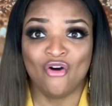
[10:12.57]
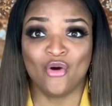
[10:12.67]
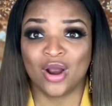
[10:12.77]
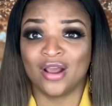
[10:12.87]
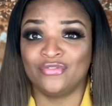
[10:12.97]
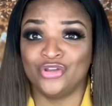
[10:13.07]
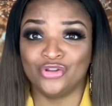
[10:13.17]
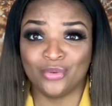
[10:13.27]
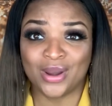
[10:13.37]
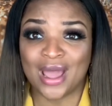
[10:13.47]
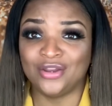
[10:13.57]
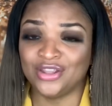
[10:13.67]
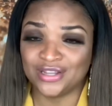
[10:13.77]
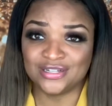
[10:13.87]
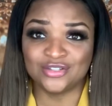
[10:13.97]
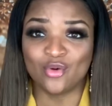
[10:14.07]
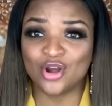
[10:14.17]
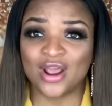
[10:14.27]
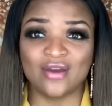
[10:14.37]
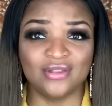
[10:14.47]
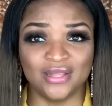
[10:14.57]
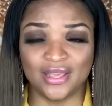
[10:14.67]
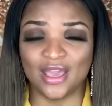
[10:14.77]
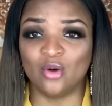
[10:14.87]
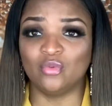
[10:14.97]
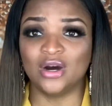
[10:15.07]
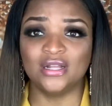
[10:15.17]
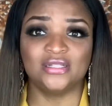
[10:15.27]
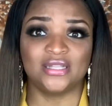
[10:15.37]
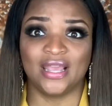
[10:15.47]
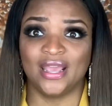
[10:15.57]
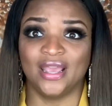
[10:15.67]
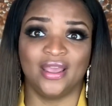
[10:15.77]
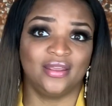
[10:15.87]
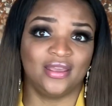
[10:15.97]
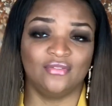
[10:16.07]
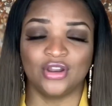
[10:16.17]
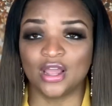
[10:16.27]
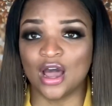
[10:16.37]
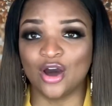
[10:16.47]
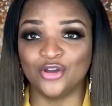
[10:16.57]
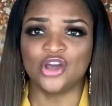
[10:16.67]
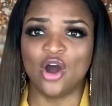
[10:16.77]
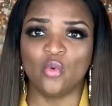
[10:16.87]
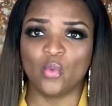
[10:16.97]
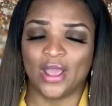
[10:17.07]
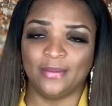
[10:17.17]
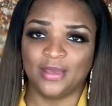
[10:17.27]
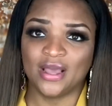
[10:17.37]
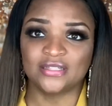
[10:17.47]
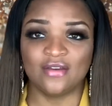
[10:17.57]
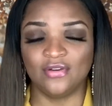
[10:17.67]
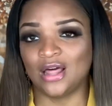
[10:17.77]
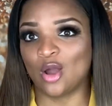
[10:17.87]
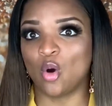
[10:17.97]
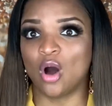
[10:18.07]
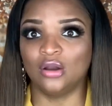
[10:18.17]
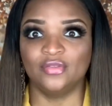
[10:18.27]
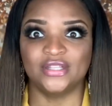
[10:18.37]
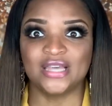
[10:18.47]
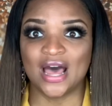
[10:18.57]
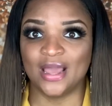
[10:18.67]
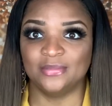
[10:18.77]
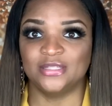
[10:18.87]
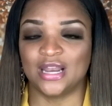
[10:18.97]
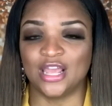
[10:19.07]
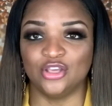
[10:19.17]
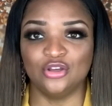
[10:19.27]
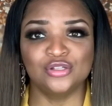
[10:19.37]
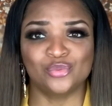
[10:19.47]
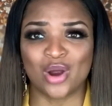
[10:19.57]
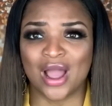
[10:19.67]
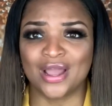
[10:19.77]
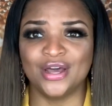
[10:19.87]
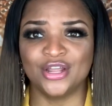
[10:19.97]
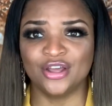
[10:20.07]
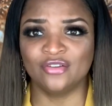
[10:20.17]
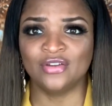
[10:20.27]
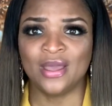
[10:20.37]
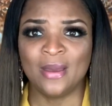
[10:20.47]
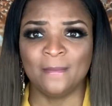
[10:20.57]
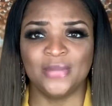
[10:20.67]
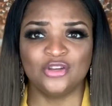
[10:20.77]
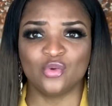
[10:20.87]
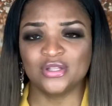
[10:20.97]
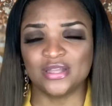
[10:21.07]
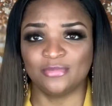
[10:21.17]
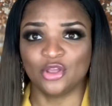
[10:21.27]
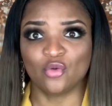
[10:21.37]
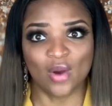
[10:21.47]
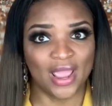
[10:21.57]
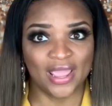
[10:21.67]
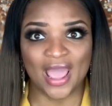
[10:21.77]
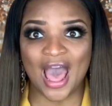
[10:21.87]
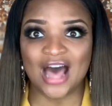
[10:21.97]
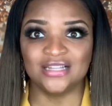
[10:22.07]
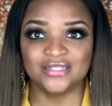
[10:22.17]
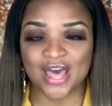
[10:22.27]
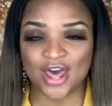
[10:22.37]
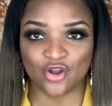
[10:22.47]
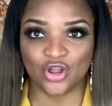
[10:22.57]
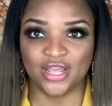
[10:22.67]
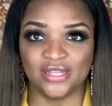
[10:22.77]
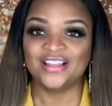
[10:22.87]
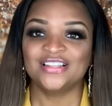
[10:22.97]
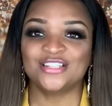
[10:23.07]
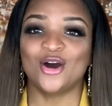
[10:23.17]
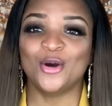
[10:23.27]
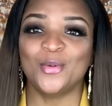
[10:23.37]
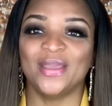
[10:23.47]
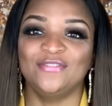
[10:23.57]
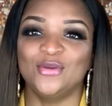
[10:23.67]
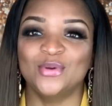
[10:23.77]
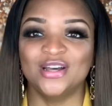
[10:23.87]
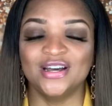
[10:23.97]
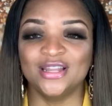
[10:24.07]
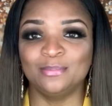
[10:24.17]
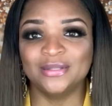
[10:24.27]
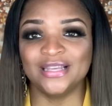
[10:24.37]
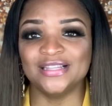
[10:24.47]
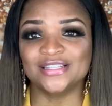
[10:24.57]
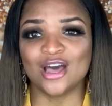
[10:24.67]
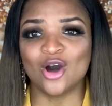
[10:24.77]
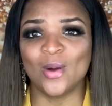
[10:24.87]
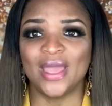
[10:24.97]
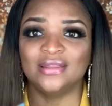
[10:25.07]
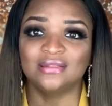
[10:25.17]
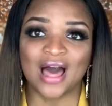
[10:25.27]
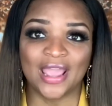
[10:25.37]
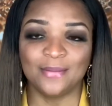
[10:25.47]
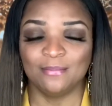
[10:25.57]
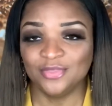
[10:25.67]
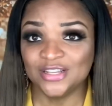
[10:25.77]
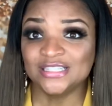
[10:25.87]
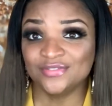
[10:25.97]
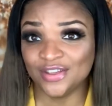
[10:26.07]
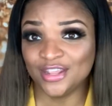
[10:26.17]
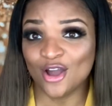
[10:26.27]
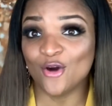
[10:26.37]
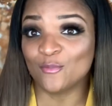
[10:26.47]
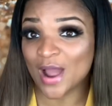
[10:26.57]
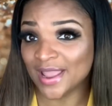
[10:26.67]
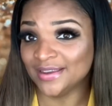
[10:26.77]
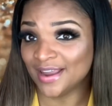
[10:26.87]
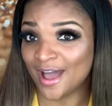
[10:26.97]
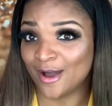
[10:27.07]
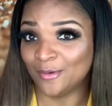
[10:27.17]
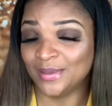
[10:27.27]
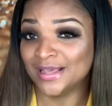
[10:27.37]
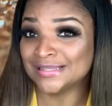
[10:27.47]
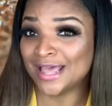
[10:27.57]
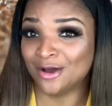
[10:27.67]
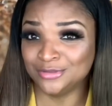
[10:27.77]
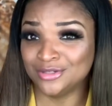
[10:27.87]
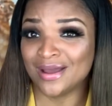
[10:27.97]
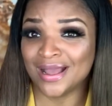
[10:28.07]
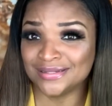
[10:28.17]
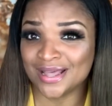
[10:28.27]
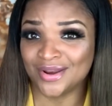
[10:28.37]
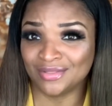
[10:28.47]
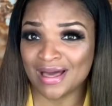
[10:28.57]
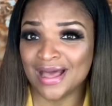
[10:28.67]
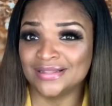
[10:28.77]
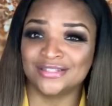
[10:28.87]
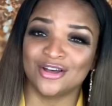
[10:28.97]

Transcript: Or if you do what I did, just order everything at once and give it a go. Don't wait, because I feel like all of the times that I used where I could have been doing something great, I sat on it. So if you could, please go and like this video right now, because I helped you guys out a lot.